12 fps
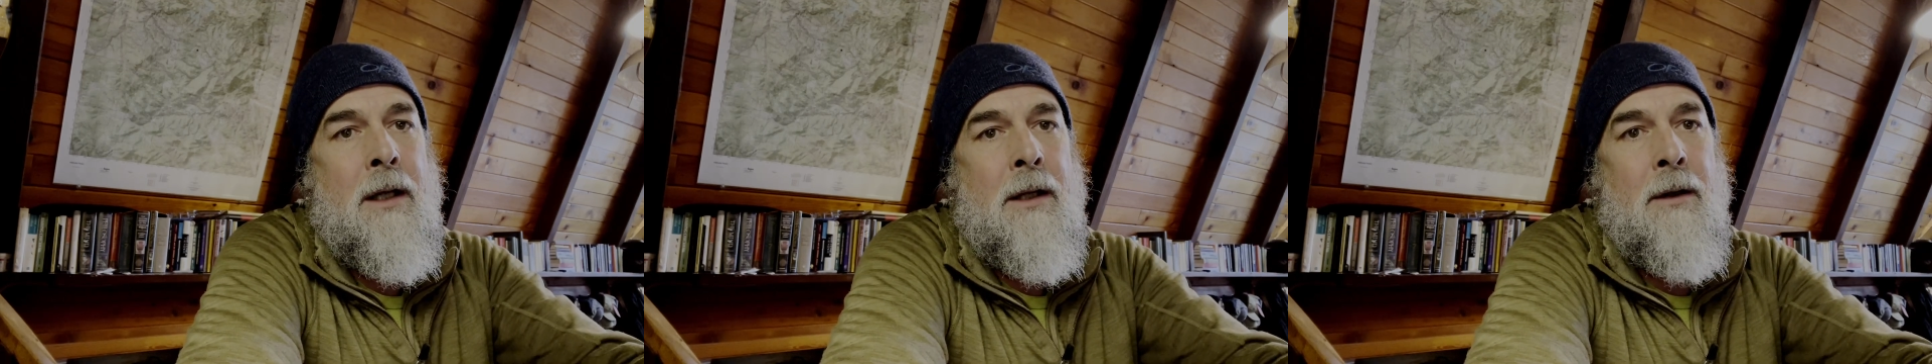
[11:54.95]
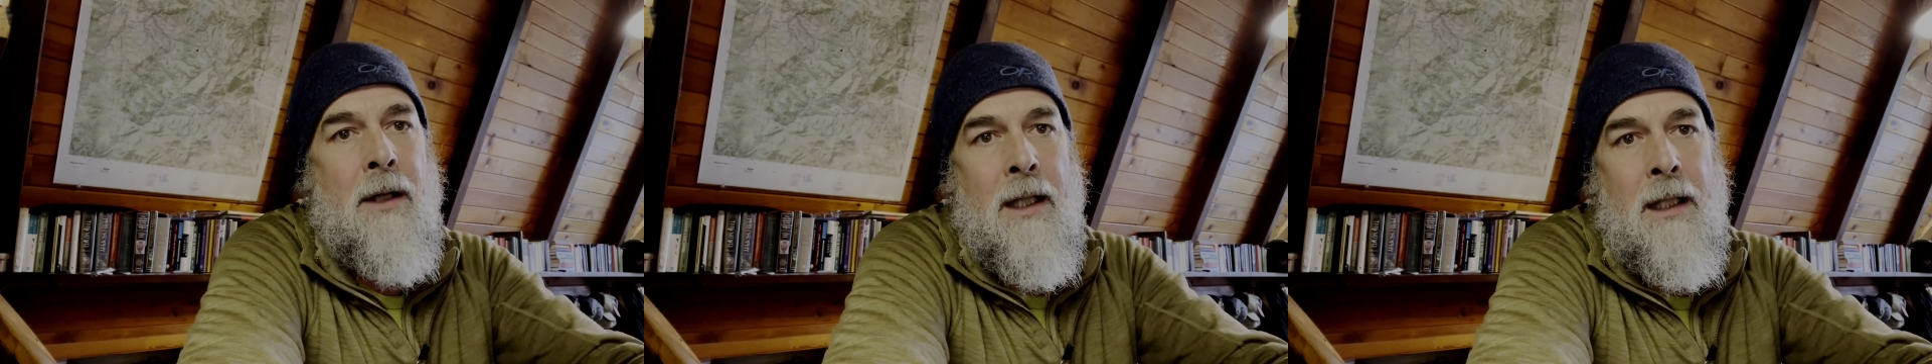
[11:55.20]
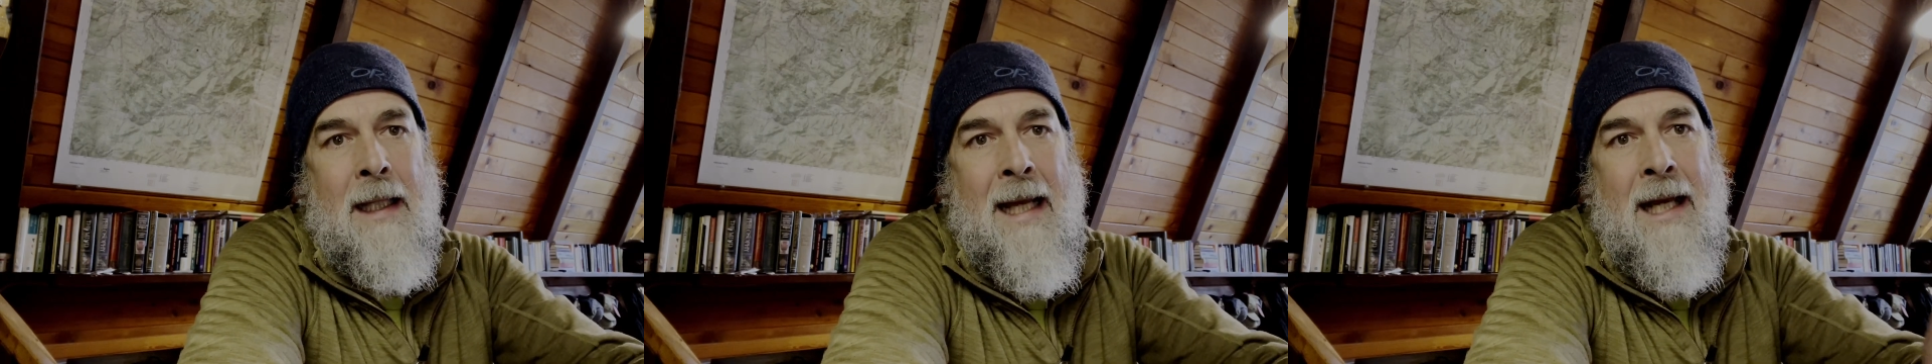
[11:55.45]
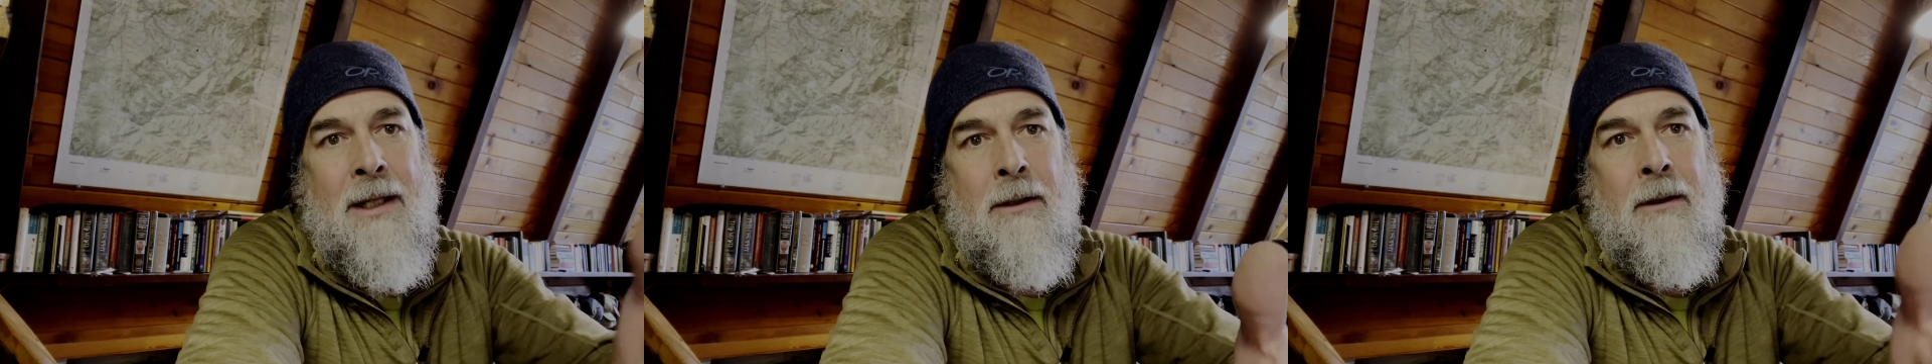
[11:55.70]
going to
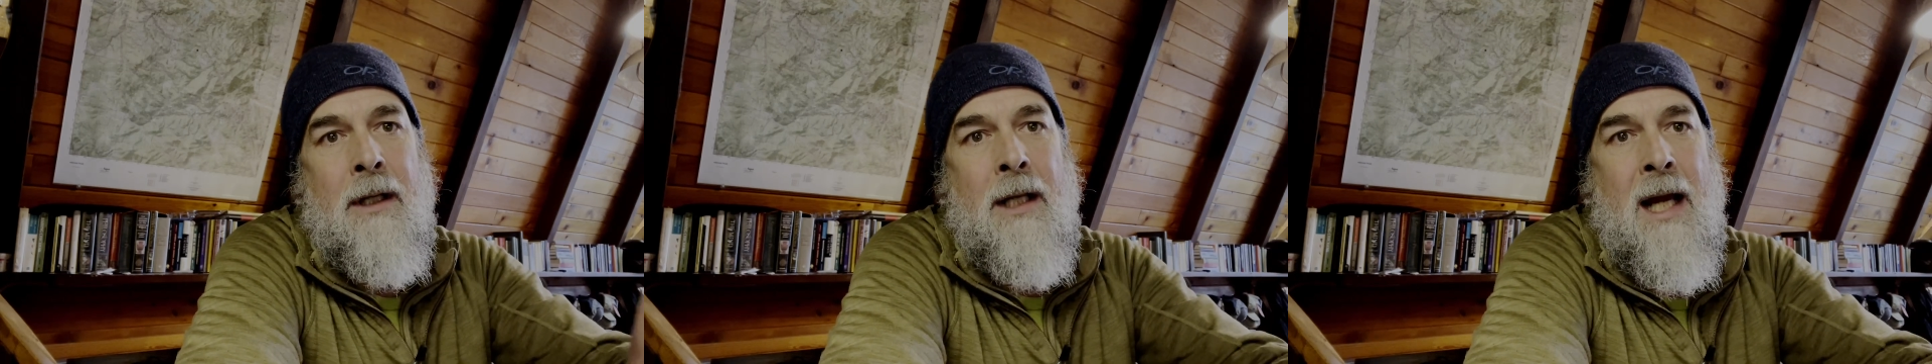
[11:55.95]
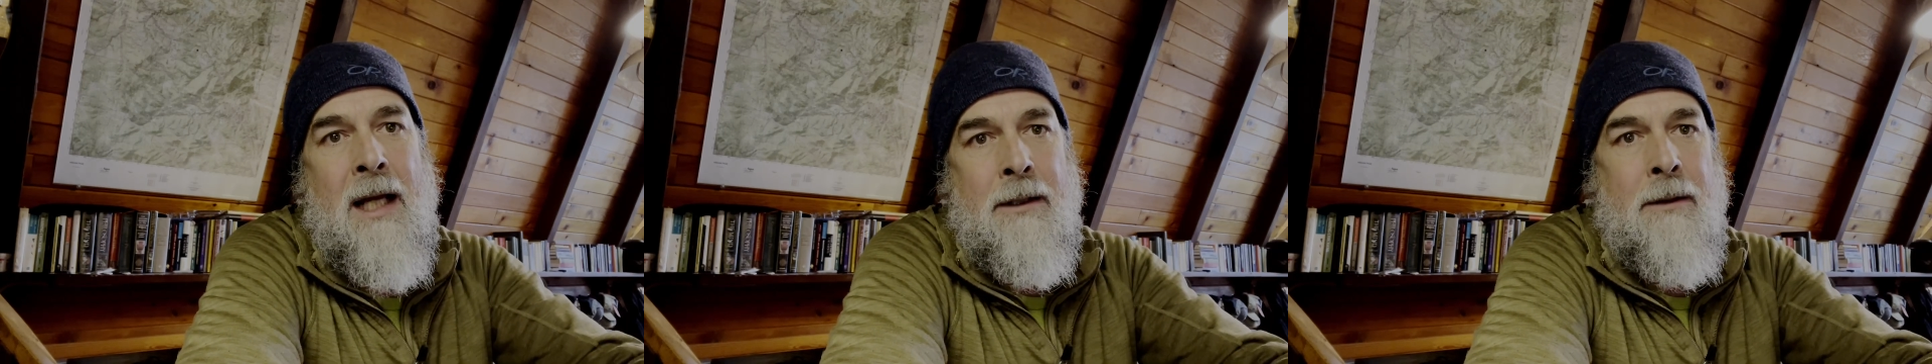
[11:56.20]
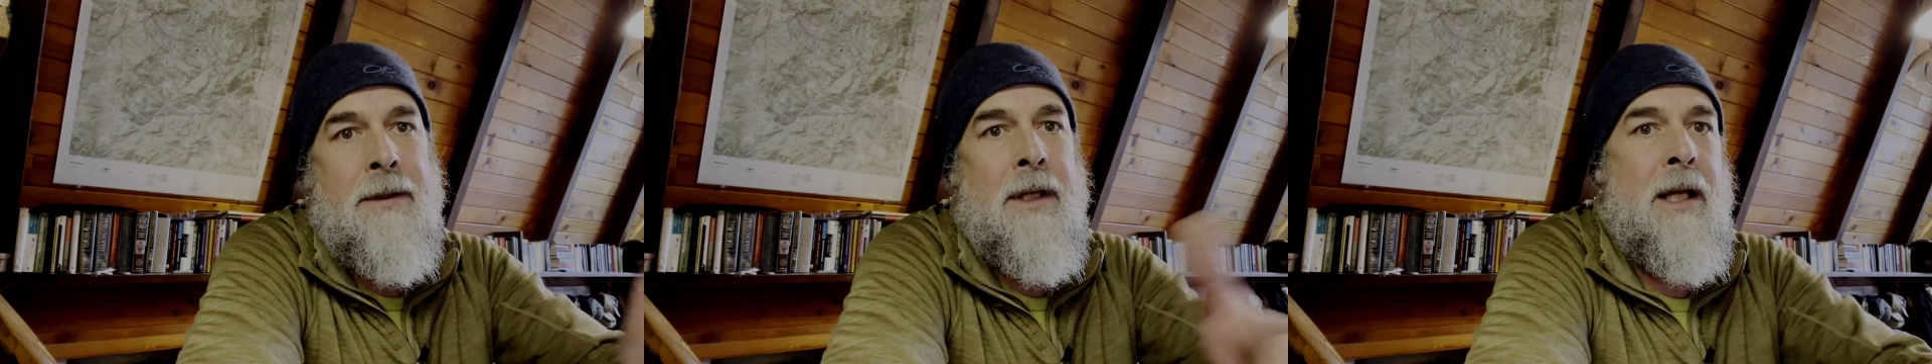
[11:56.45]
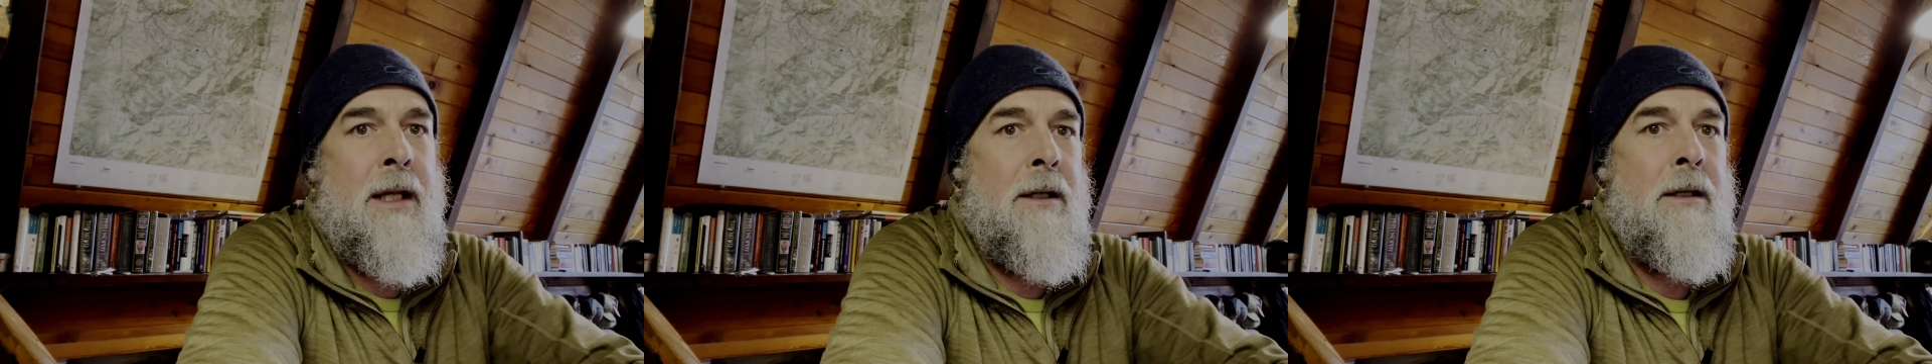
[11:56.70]
allow you to not use a
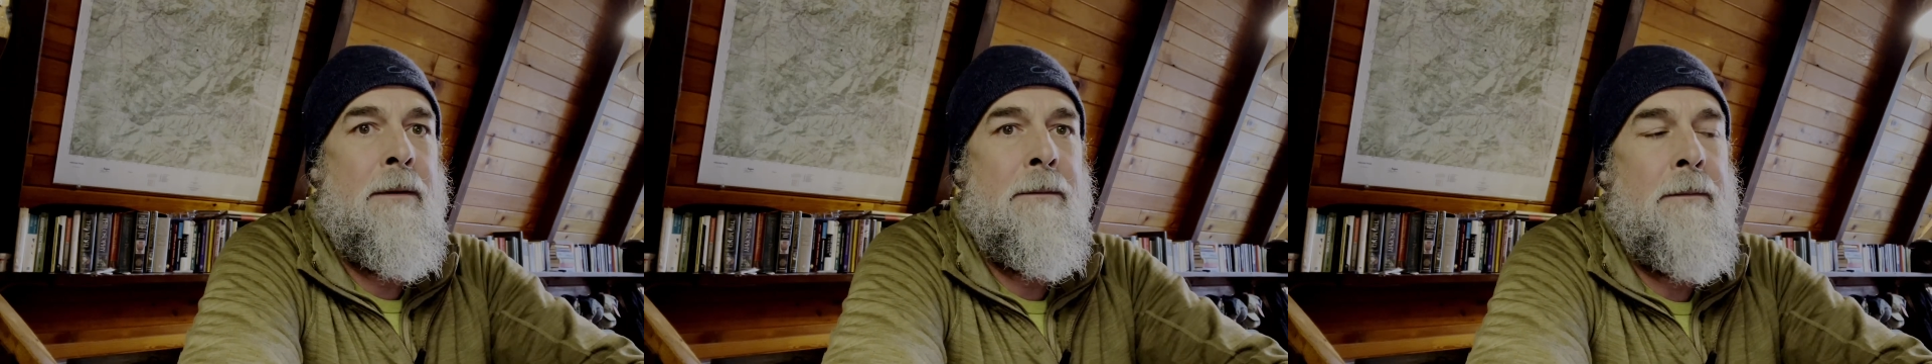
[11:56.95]
header.